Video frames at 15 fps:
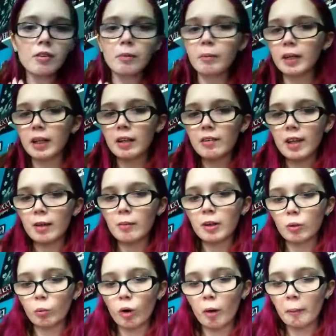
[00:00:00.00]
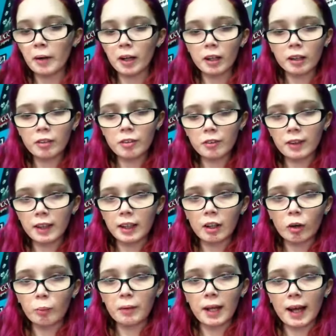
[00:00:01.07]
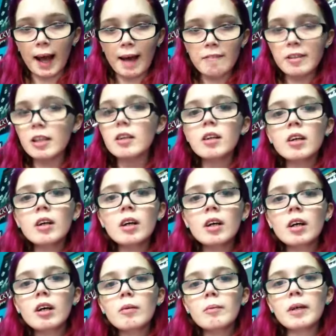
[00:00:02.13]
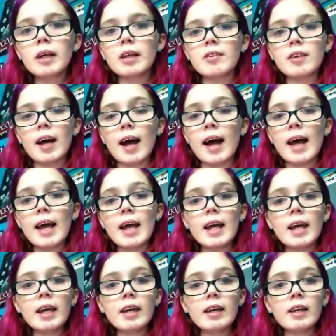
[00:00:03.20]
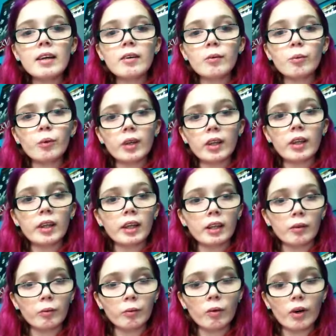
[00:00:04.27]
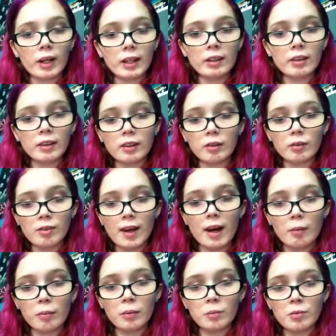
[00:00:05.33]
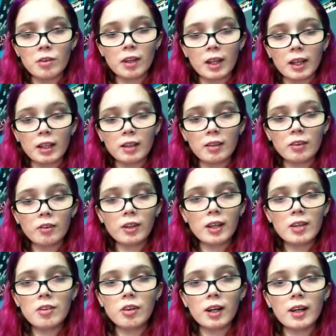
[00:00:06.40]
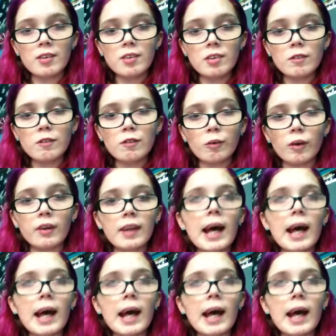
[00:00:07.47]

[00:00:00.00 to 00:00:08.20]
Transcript: somebody to take me to Walmart or something and hope they have it, because I really want those albums. Like, Three Days Grace's fourth